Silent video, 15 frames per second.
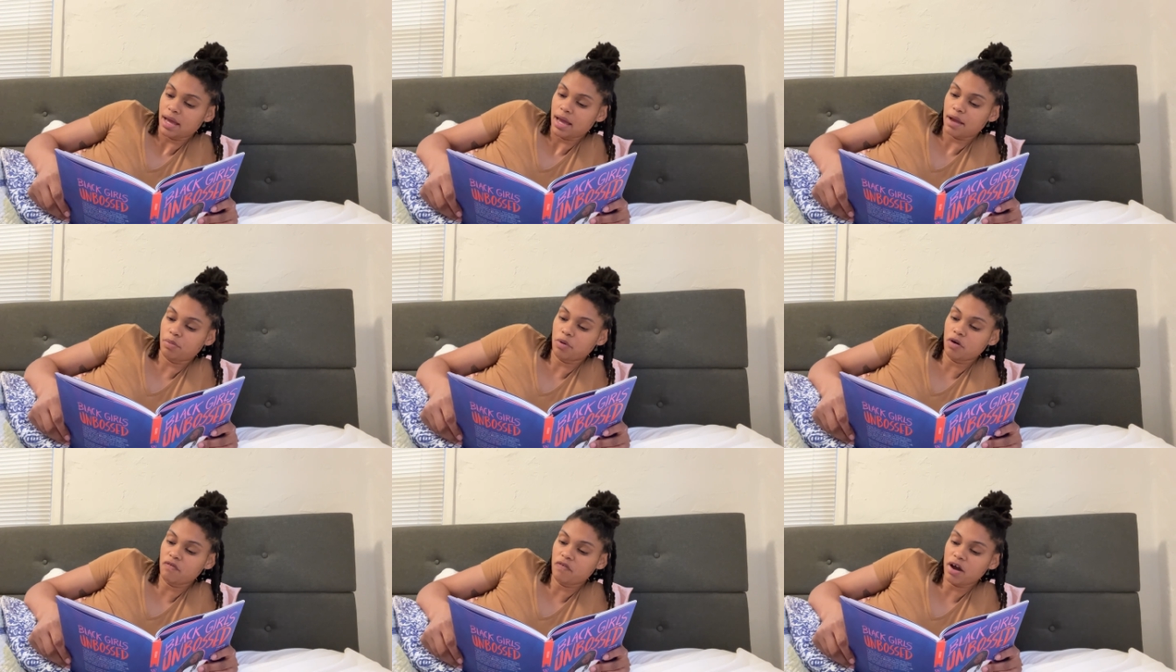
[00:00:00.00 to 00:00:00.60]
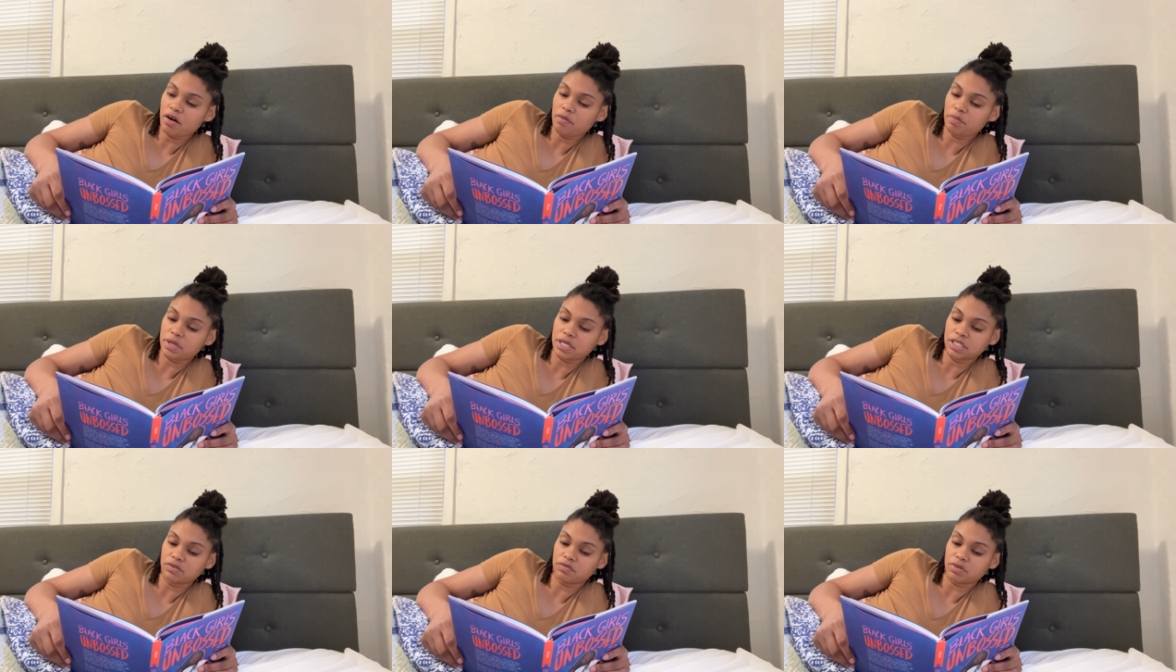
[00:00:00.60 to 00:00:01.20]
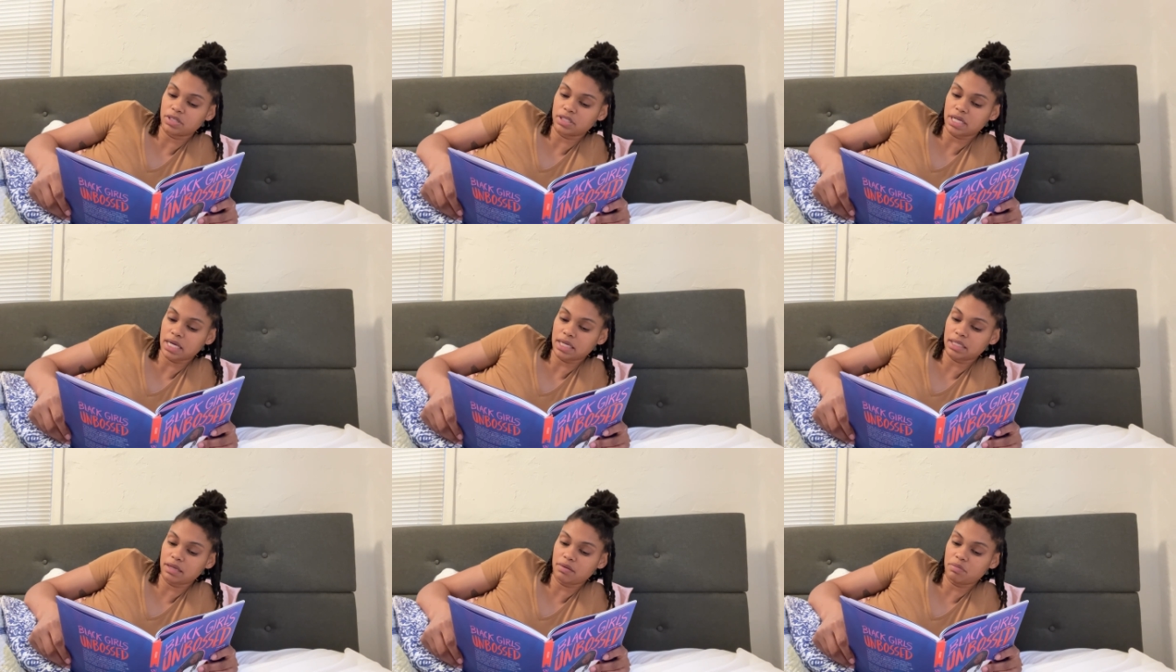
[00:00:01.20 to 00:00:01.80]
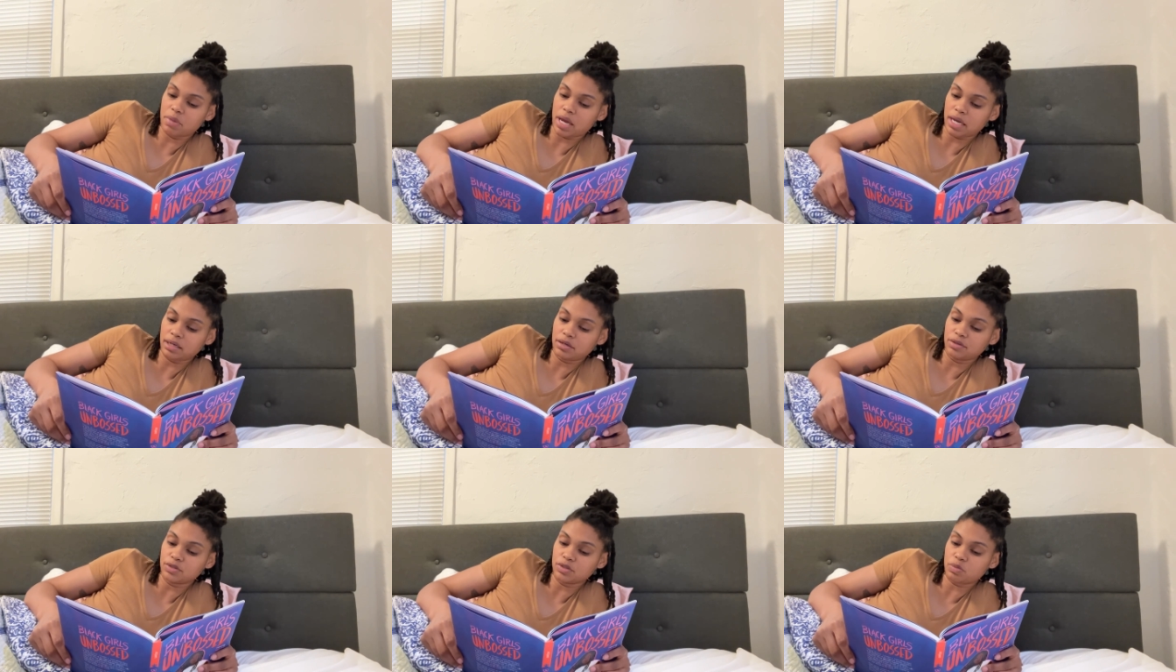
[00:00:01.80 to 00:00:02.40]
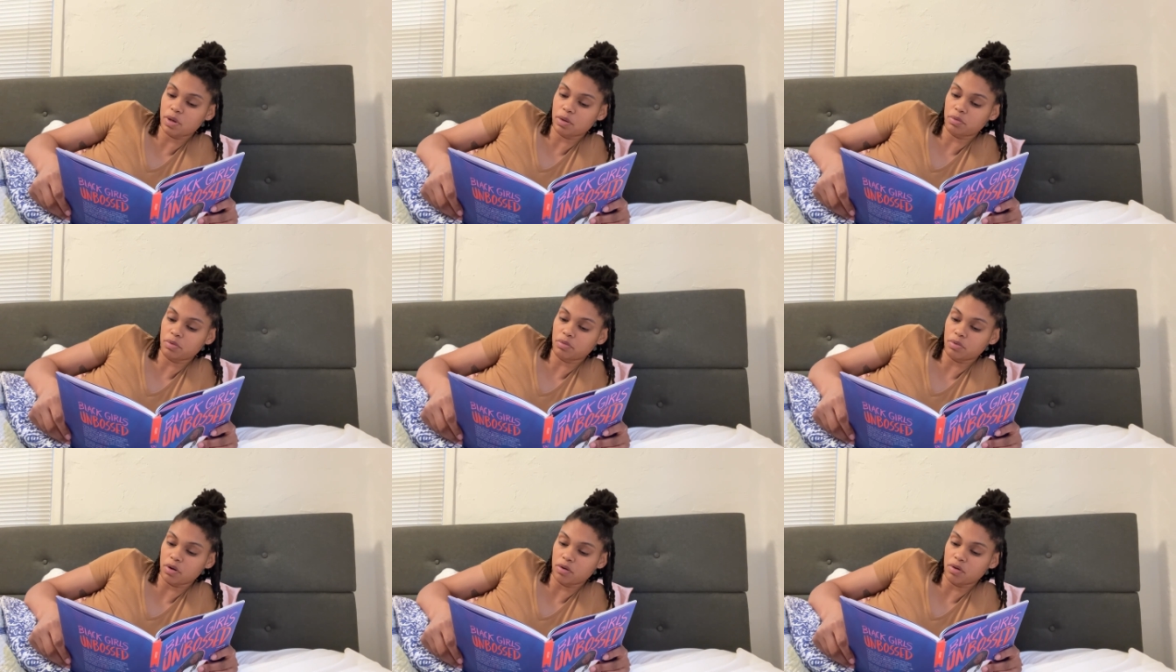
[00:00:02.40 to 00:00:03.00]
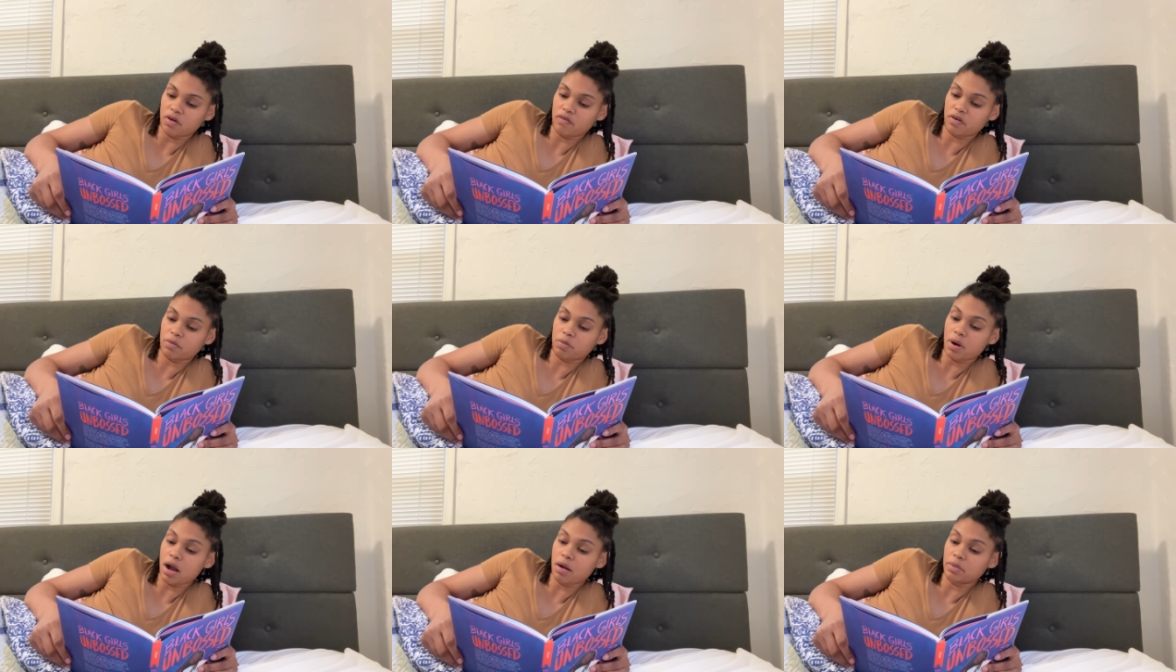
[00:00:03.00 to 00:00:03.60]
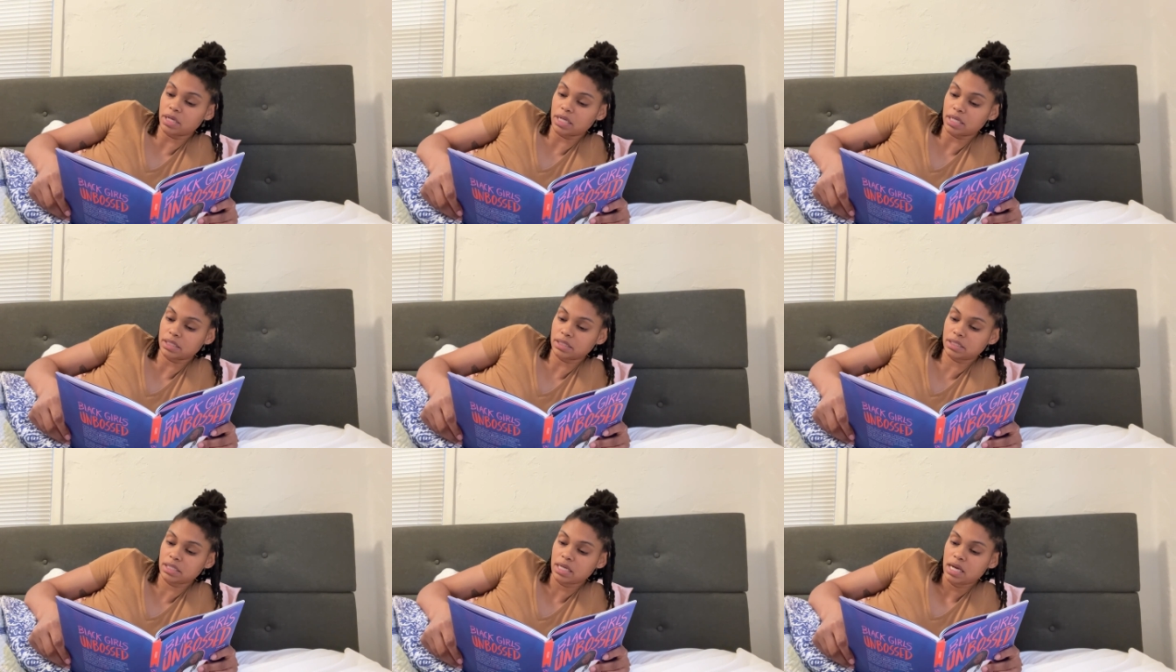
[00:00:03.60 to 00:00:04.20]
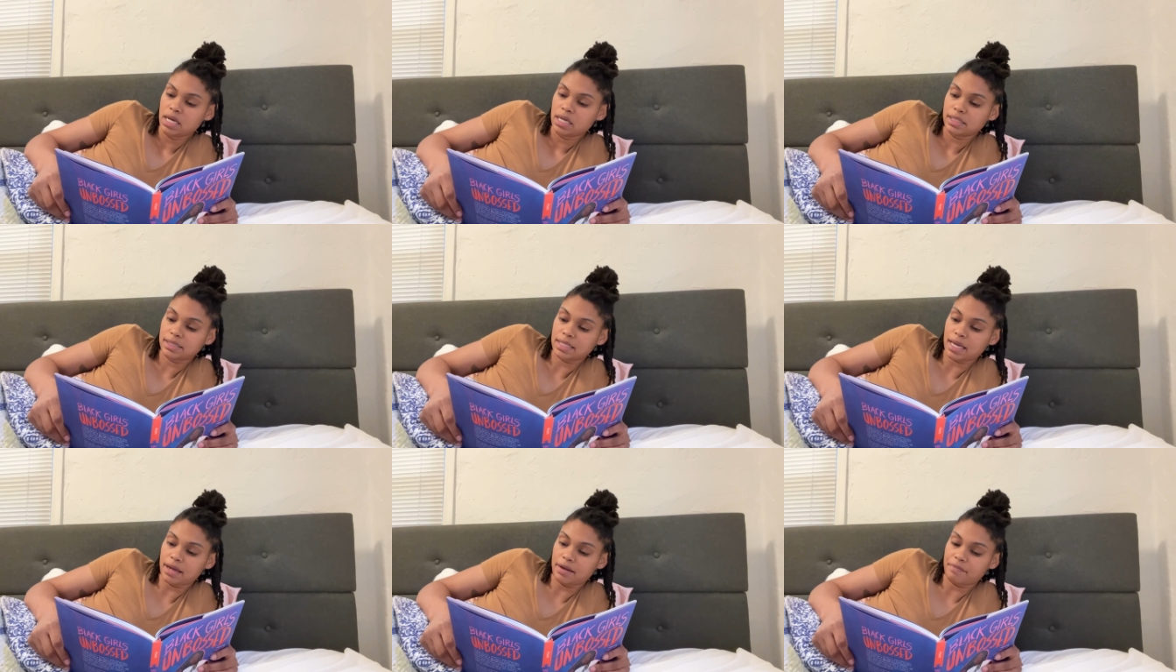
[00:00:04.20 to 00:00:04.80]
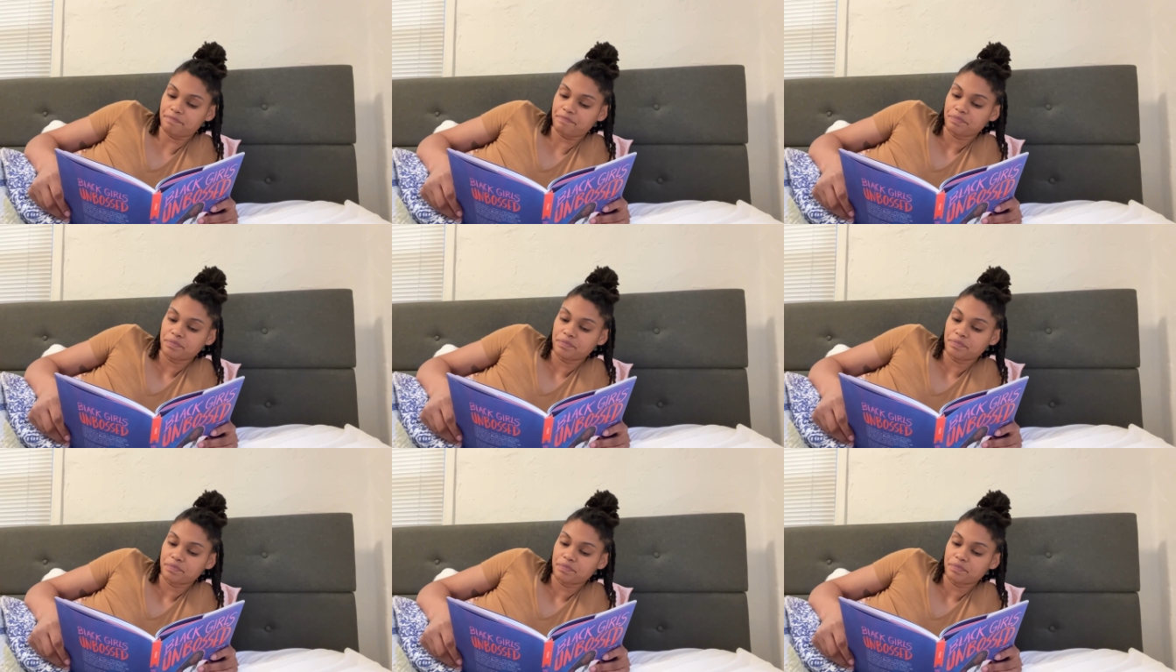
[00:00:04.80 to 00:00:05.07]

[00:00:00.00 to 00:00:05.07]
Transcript: A profile piece for a daily Maine newspaper wrote of her prominence, saying,